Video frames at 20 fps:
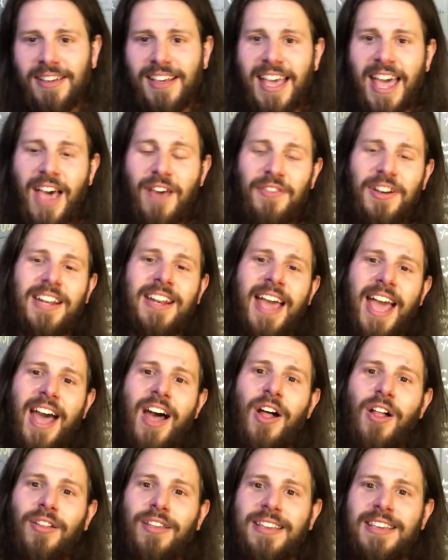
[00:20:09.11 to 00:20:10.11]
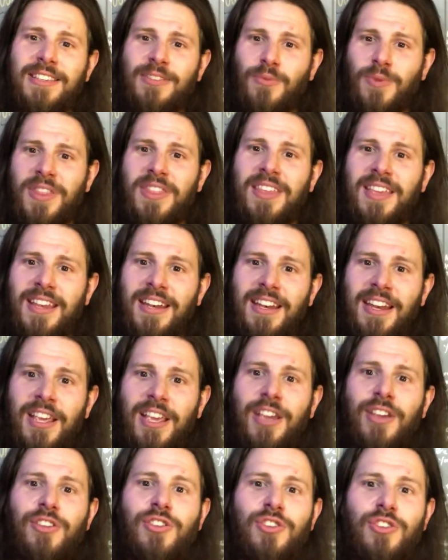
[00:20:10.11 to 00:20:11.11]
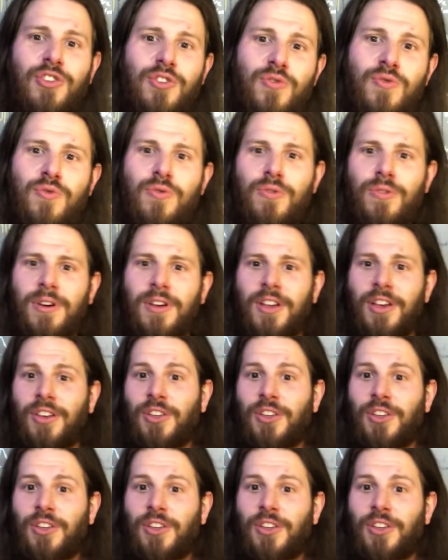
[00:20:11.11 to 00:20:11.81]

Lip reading: Heaven and hell is within you.